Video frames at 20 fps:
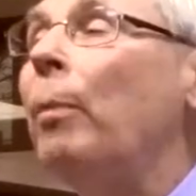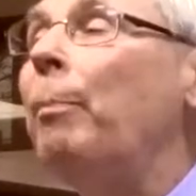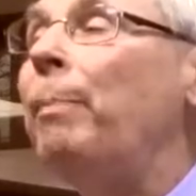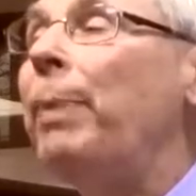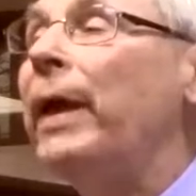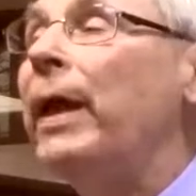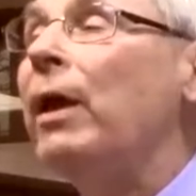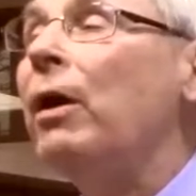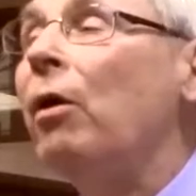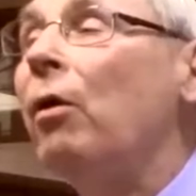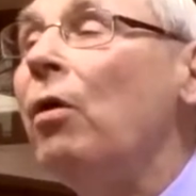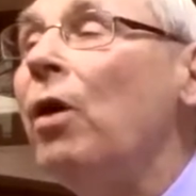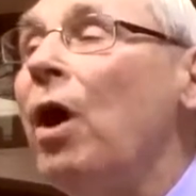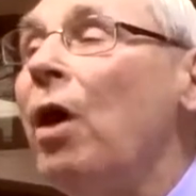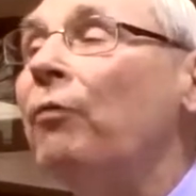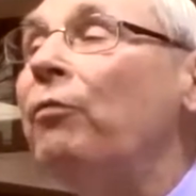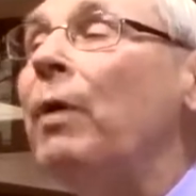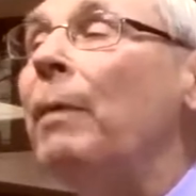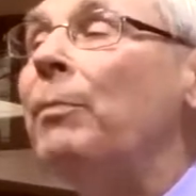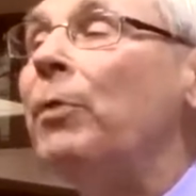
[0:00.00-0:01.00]
appeal
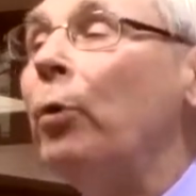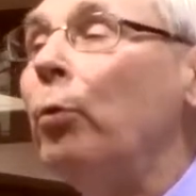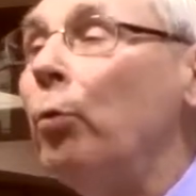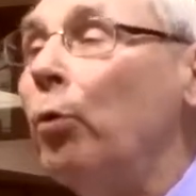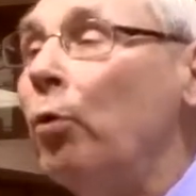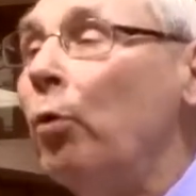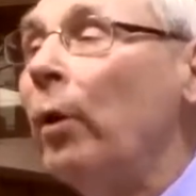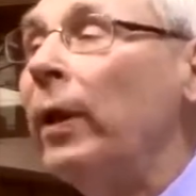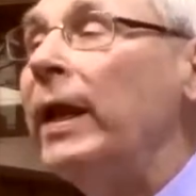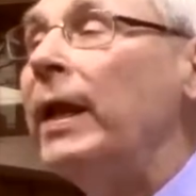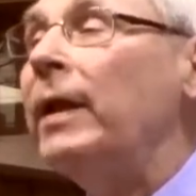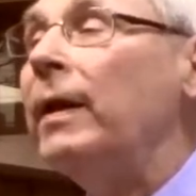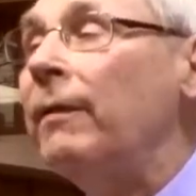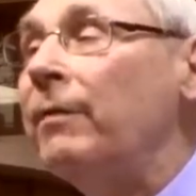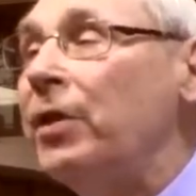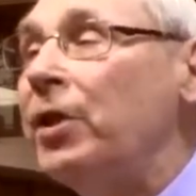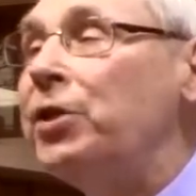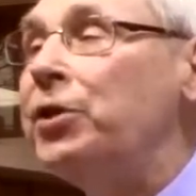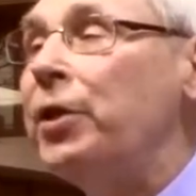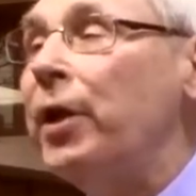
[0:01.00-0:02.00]
from the ruling
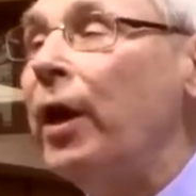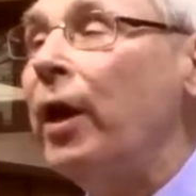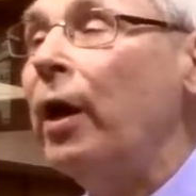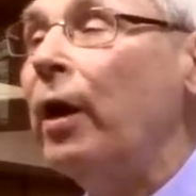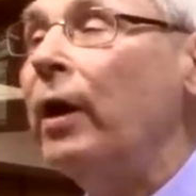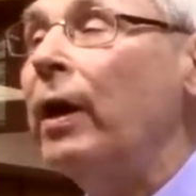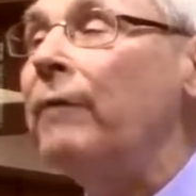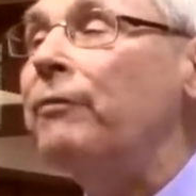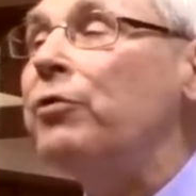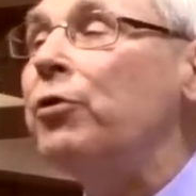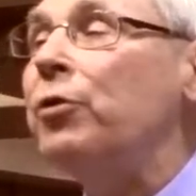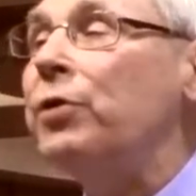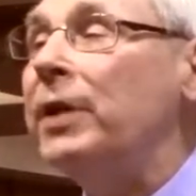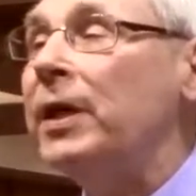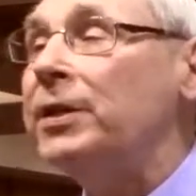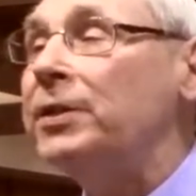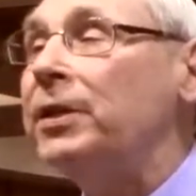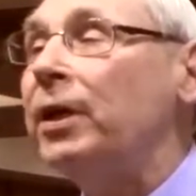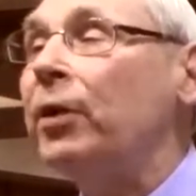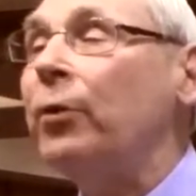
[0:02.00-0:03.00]
of the chair if you
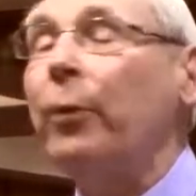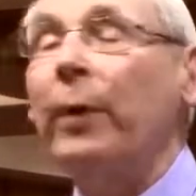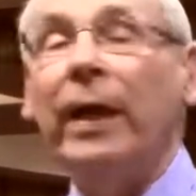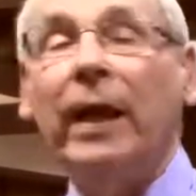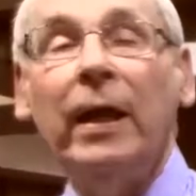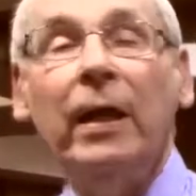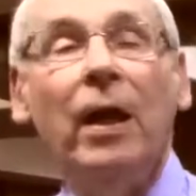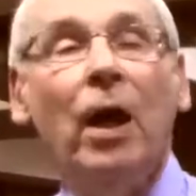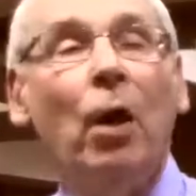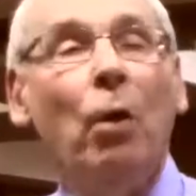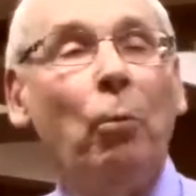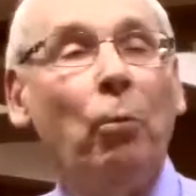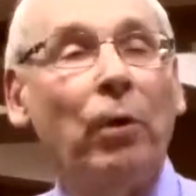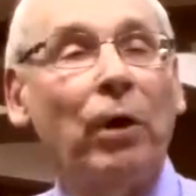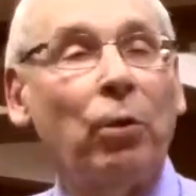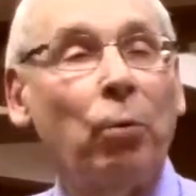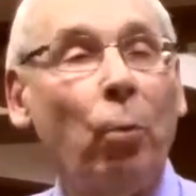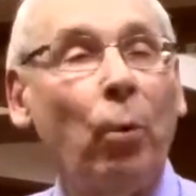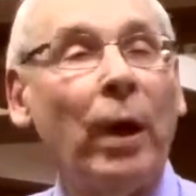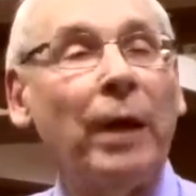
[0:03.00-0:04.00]
disagree
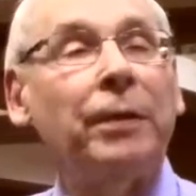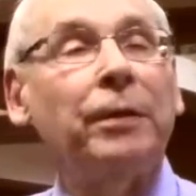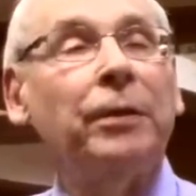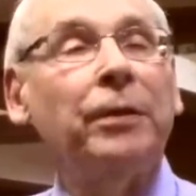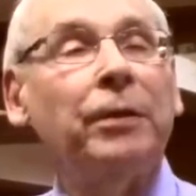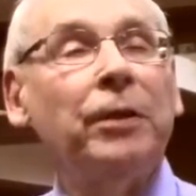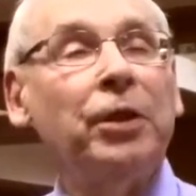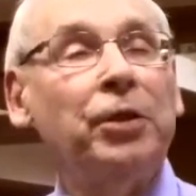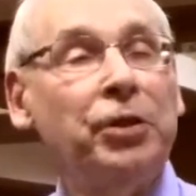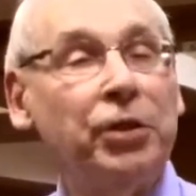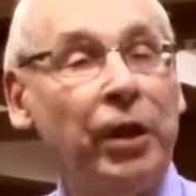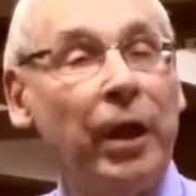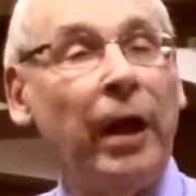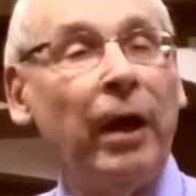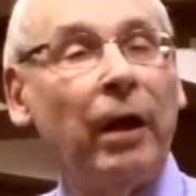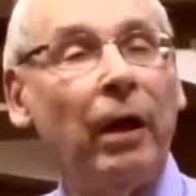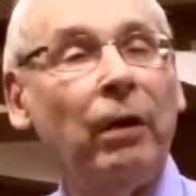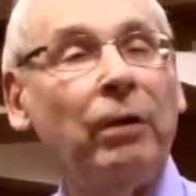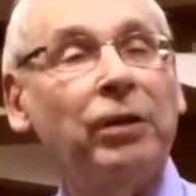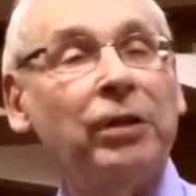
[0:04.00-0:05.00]
with what the
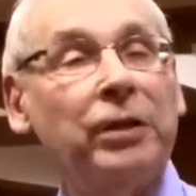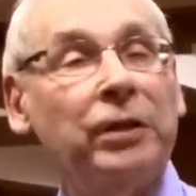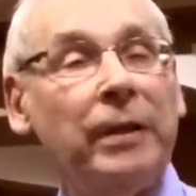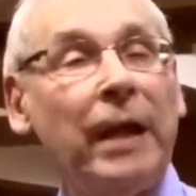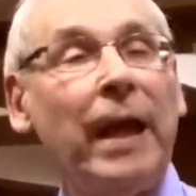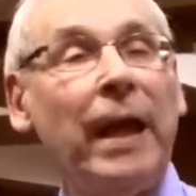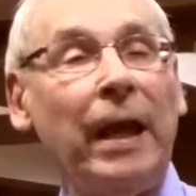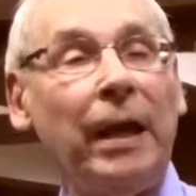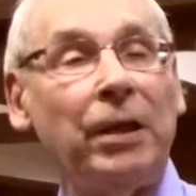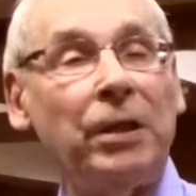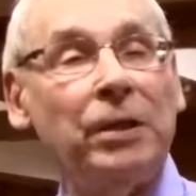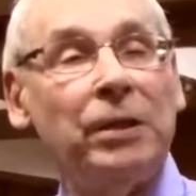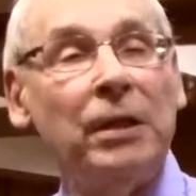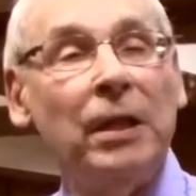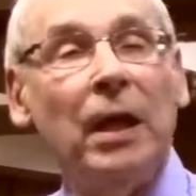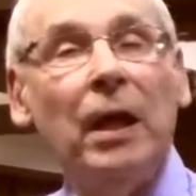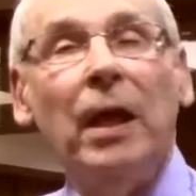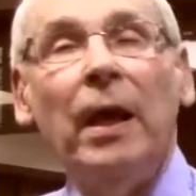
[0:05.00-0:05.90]
chair states.